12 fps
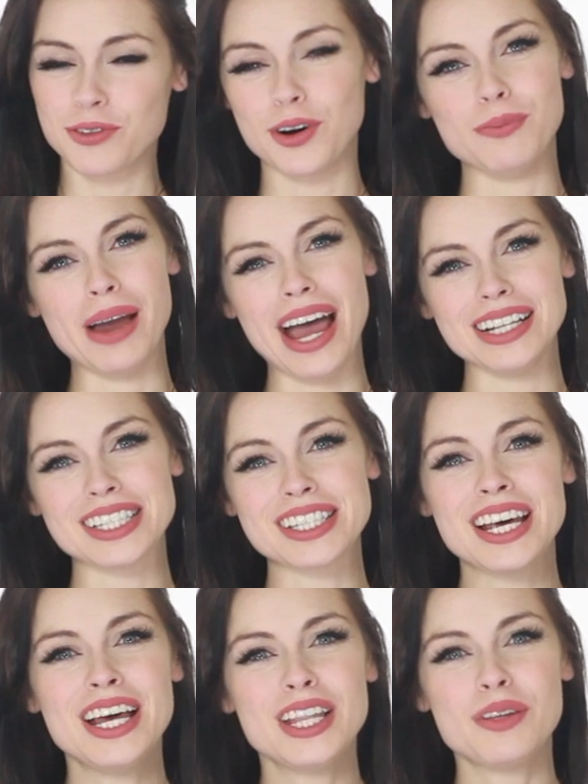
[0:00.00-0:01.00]
formats,
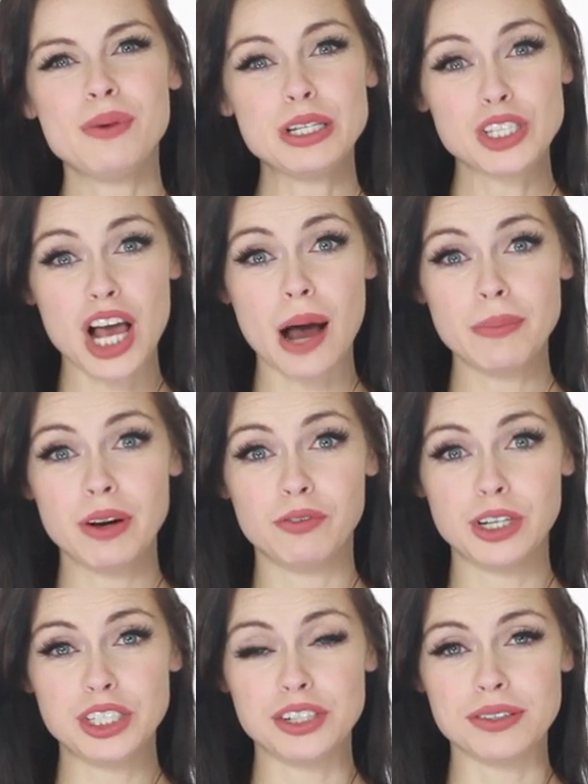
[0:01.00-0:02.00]
the most common of
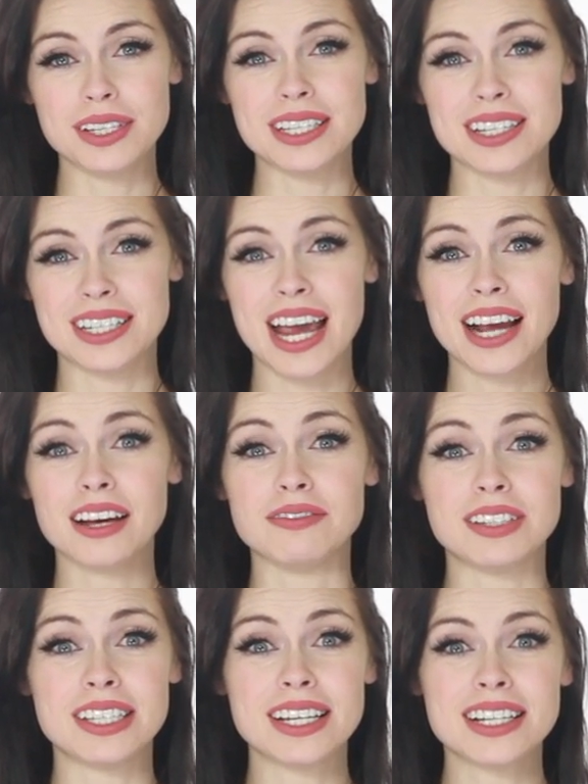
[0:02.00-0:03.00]
which uses a deck of
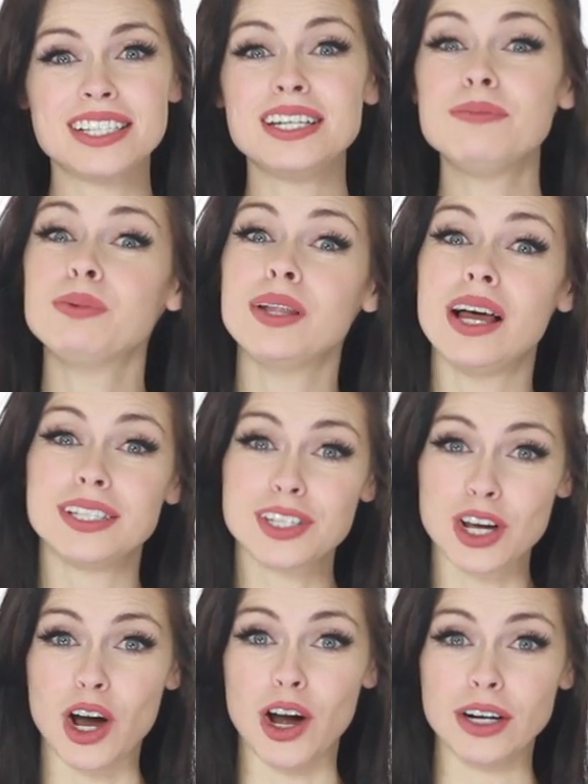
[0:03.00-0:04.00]

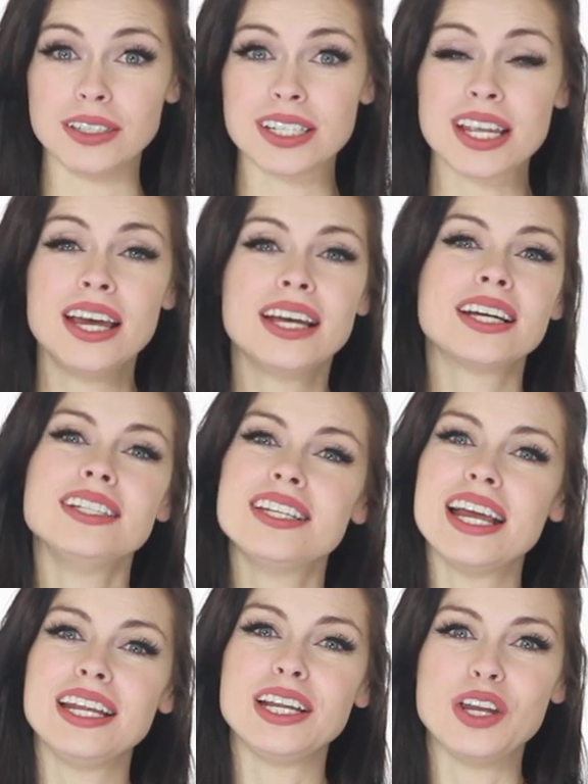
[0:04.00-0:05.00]
60-plus cards,
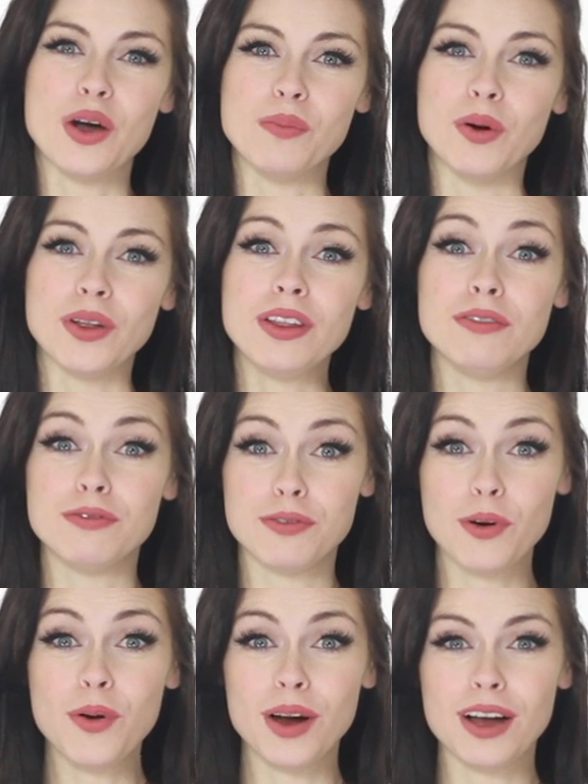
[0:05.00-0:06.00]
containing no more than
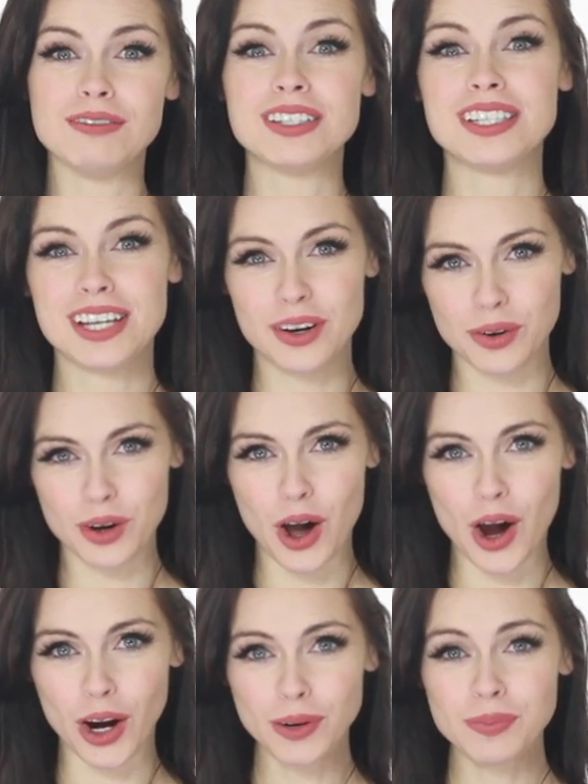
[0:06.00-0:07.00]
4 of a single
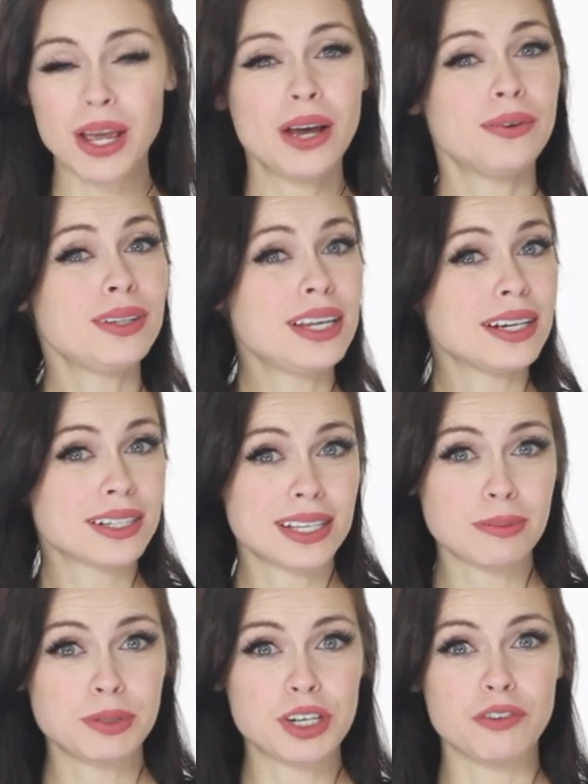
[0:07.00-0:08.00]
card, with the
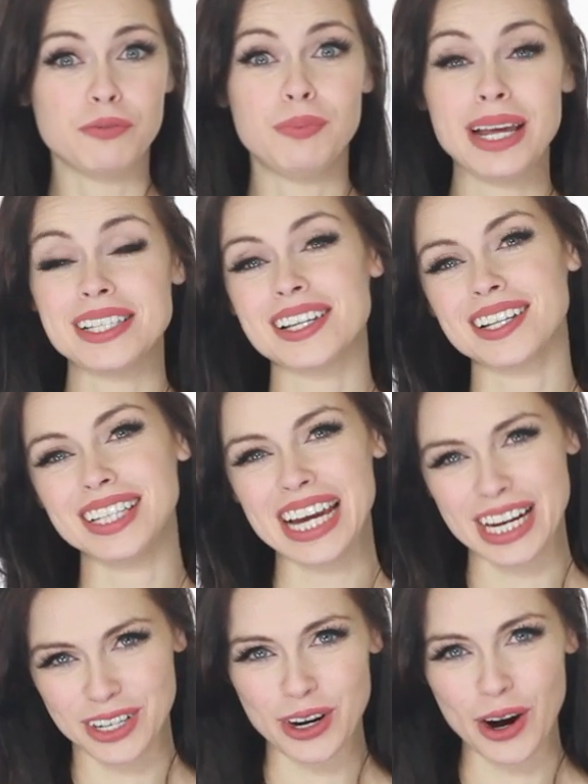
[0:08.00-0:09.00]
exception of basic
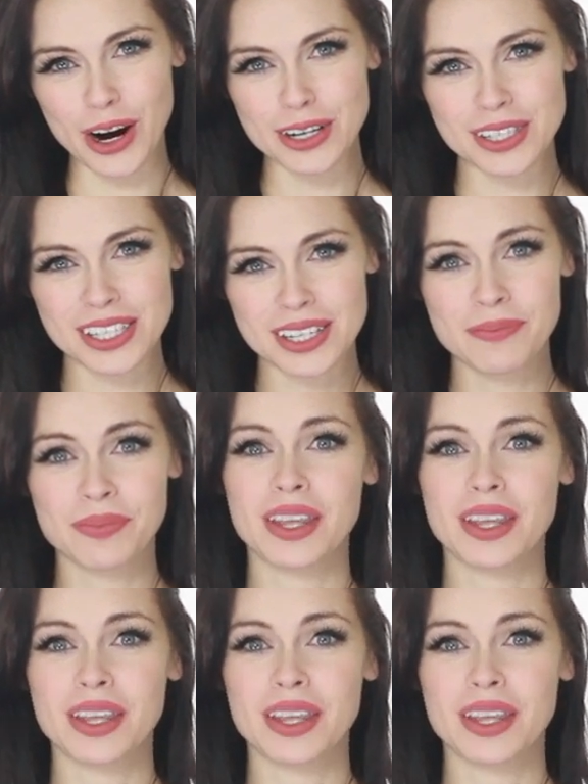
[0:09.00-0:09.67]
land cards.